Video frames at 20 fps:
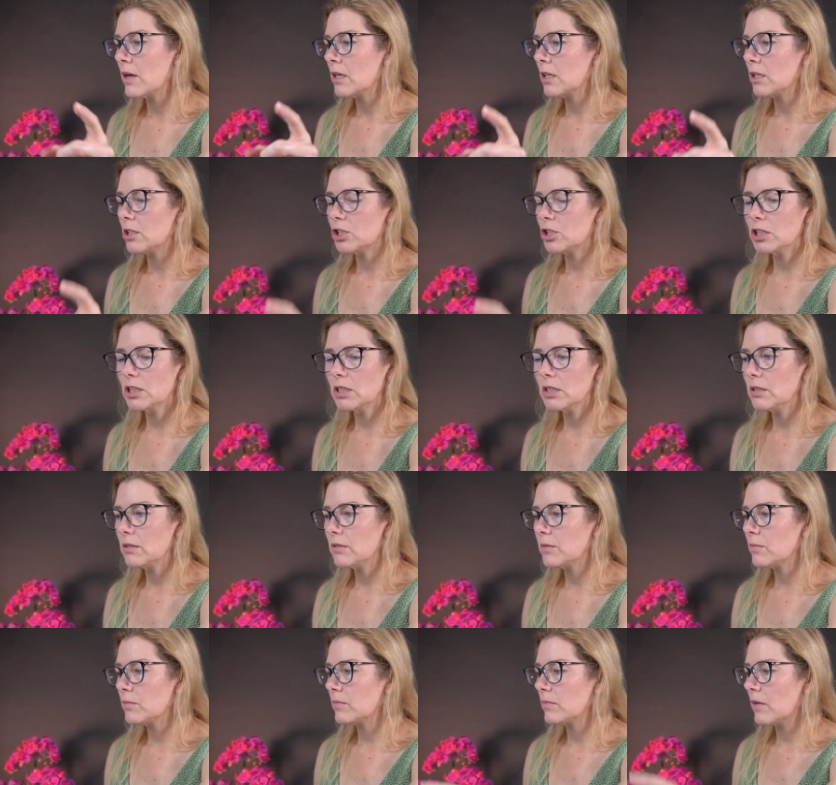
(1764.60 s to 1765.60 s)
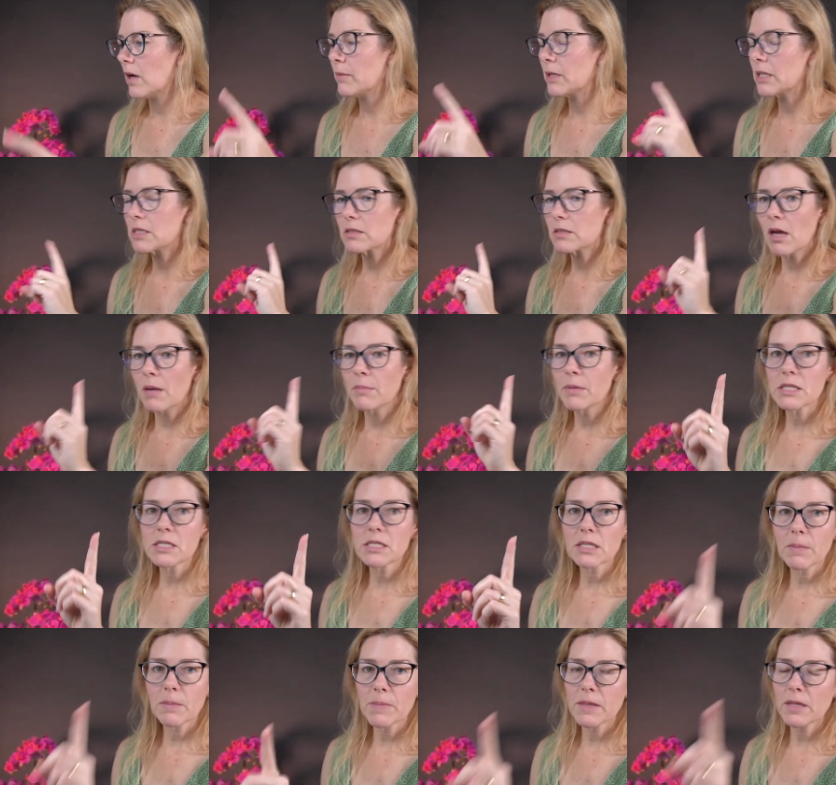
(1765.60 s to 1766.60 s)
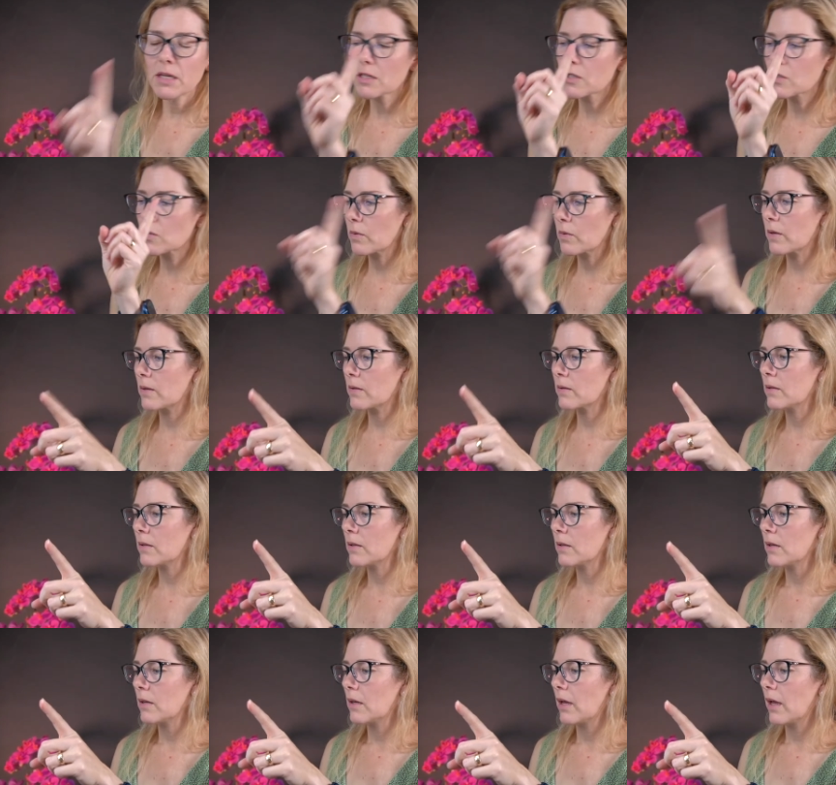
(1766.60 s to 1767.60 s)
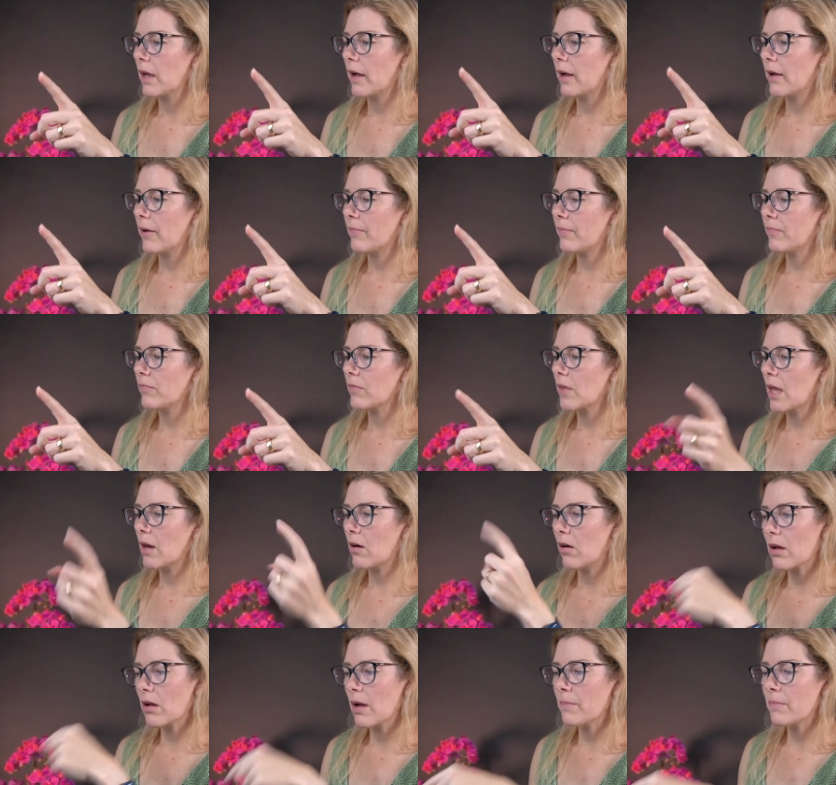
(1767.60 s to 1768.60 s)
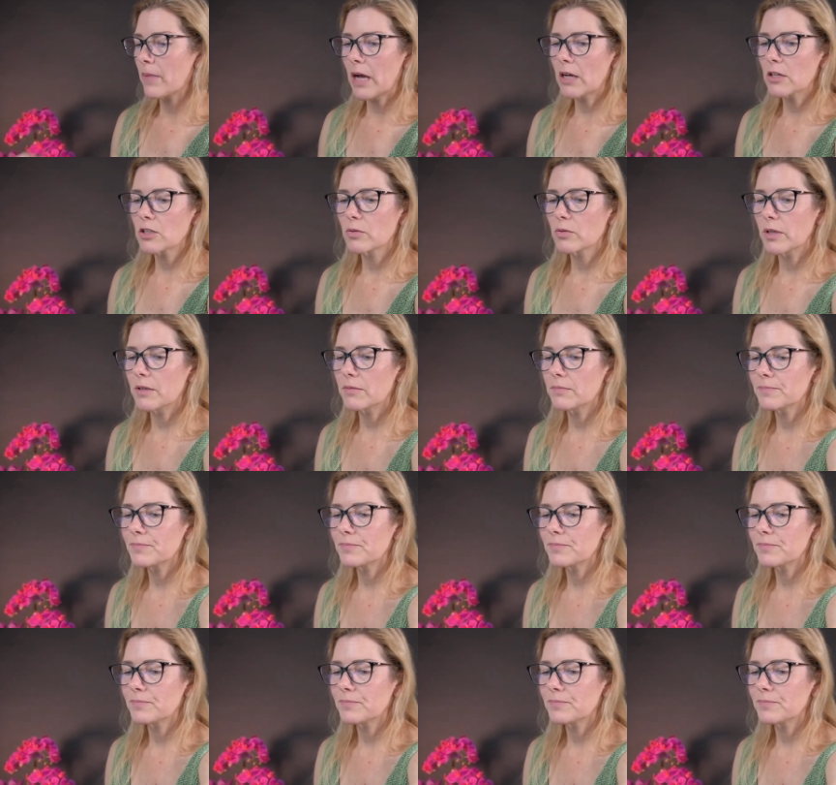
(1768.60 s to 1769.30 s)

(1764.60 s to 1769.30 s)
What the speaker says: she, I'm gonna skip the next one, and I'll come back to it.